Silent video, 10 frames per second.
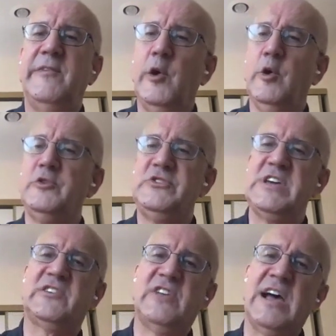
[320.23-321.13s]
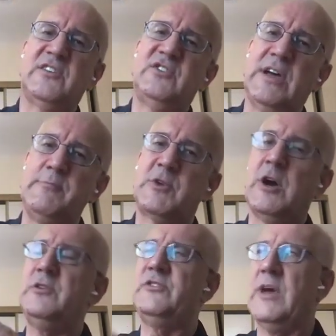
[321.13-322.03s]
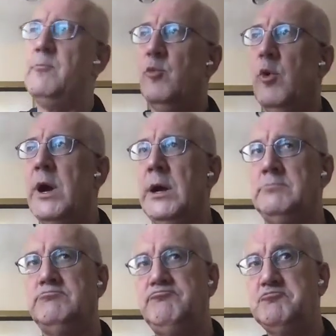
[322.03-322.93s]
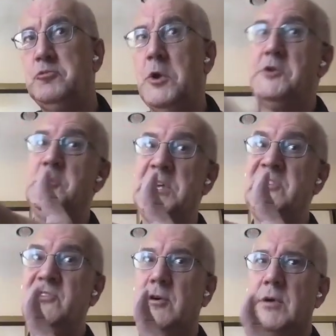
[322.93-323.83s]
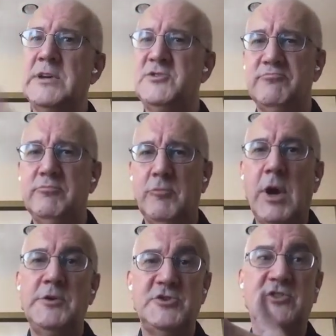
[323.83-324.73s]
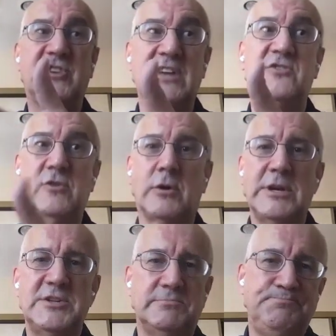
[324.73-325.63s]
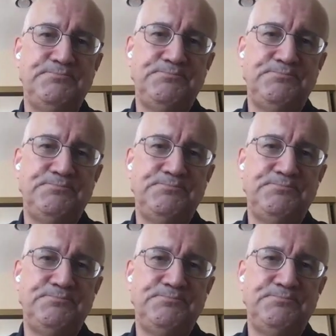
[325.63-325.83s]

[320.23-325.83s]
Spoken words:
follows the exact same concept where when you need storage, well, you just get storage.